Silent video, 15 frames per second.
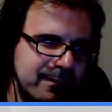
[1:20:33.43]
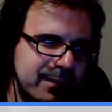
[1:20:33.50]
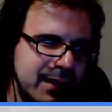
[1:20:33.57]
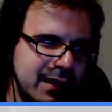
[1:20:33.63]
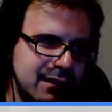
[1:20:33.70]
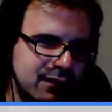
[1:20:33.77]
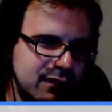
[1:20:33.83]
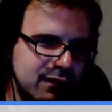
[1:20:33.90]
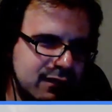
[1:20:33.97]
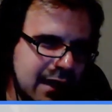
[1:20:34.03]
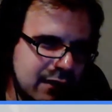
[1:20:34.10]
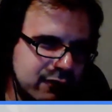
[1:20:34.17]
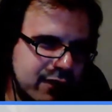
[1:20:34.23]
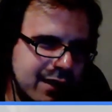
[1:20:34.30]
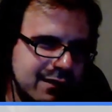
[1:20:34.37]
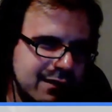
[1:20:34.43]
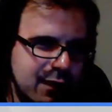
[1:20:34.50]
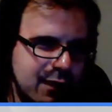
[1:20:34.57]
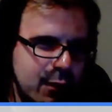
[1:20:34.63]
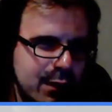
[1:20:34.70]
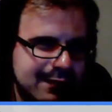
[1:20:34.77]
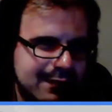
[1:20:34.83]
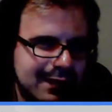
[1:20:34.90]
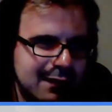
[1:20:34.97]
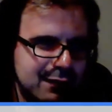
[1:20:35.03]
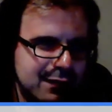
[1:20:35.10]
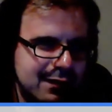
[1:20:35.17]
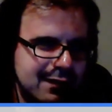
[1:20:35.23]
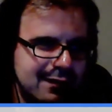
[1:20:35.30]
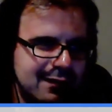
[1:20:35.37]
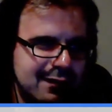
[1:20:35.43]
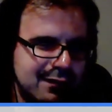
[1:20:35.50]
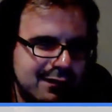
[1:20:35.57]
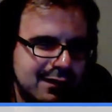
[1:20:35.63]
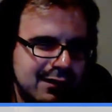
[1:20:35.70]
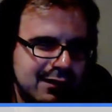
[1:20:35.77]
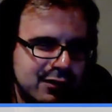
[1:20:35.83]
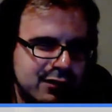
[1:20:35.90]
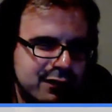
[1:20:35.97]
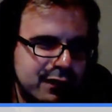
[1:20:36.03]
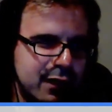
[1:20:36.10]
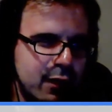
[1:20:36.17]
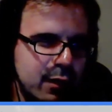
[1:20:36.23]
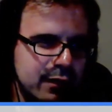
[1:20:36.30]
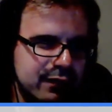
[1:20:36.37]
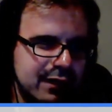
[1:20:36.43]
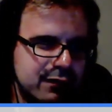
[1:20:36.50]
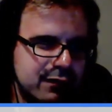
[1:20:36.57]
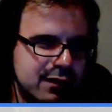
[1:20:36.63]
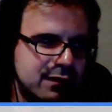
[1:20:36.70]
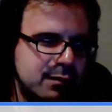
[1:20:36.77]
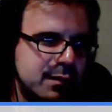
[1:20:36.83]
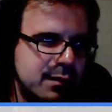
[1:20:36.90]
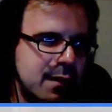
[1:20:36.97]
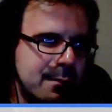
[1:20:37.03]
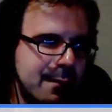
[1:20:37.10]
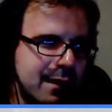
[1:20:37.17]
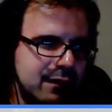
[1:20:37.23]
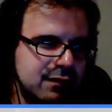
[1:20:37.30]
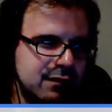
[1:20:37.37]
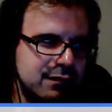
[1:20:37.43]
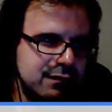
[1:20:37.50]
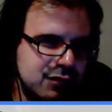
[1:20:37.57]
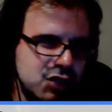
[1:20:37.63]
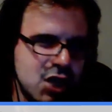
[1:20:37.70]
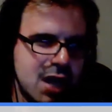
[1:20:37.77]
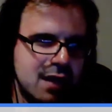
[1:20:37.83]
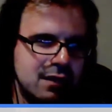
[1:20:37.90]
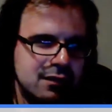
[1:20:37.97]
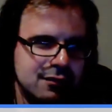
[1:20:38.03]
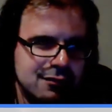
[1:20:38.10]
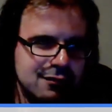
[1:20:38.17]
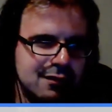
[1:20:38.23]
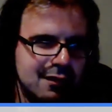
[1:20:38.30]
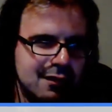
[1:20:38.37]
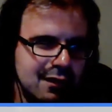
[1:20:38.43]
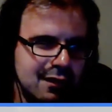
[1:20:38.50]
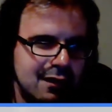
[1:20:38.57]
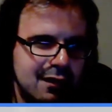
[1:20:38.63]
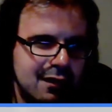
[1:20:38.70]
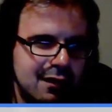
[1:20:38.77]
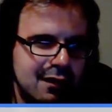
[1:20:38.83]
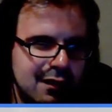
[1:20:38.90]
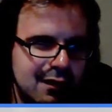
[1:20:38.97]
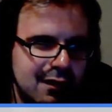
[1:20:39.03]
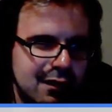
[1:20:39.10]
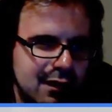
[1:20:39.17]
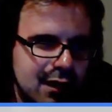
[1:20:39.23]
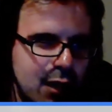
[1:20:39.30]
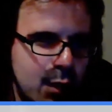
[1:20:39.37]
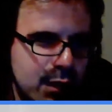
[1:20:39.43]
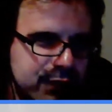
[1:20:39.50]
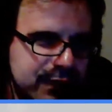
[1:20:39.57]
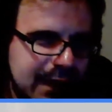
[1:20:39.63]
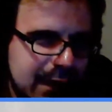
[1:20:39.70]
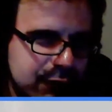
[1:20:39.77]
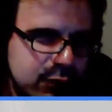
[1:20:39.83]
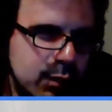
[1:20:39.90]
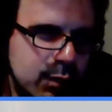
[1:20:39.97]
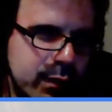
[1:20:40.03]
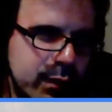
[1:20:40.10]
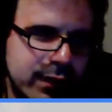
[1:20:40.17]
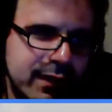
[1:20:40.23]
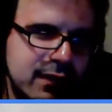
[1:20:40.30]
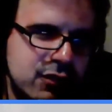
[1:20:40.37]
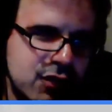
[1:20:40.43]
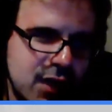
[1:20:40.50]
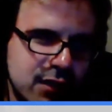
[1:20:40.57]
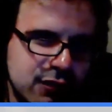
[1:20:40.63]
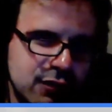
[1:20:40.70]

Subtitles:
It doesn't sound right, does it? OS 11, and you'd think OS 11 have to be a massive change. OS 11 will be when they change